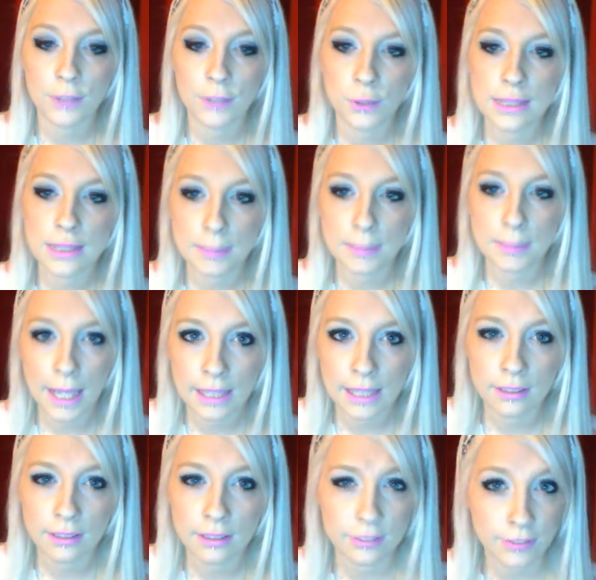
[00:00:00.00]
$50
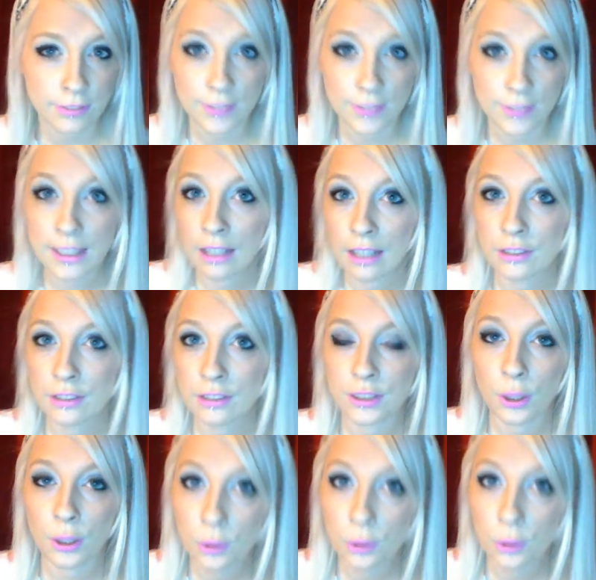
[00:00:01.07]
or over,
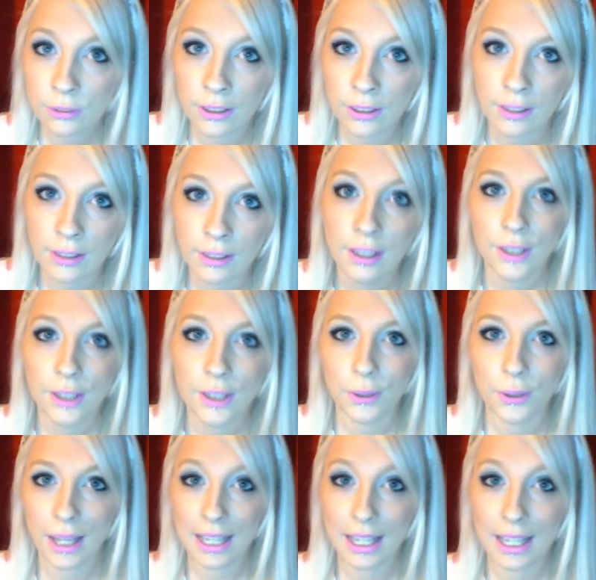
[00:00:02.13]
you get a special
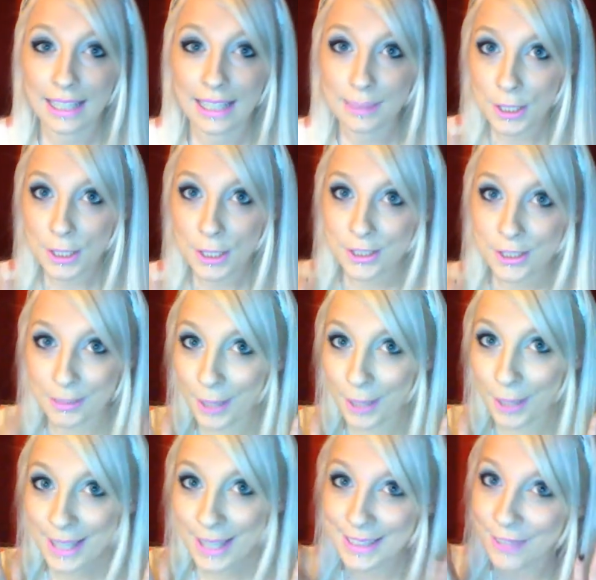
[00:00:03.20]
surprise gift from
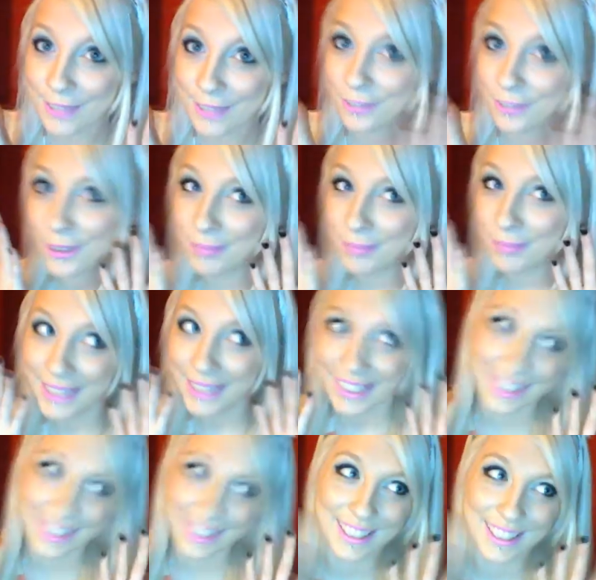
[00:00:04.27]
me, and I'm not going to tell you
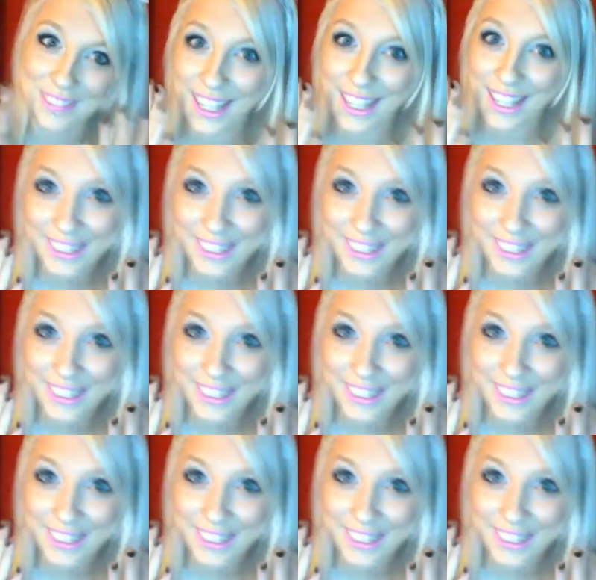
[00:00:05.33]
what it is.